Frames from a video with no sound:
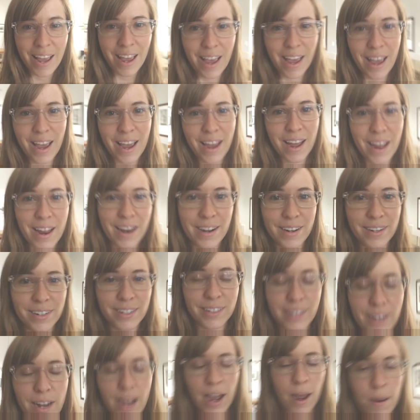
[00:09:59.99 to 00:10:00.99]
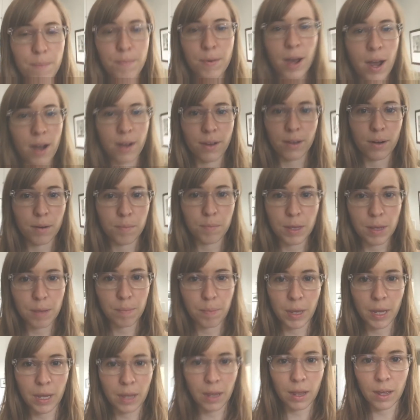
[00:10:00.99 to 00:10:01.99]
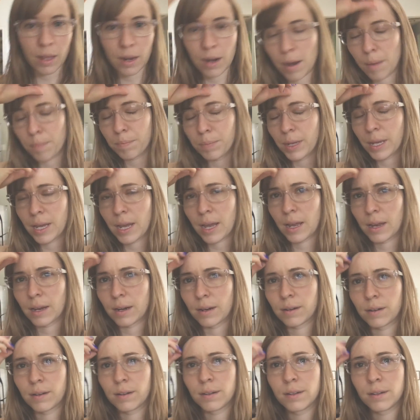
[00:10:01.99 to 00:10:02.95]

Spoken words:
And I'm not going to be picking it up again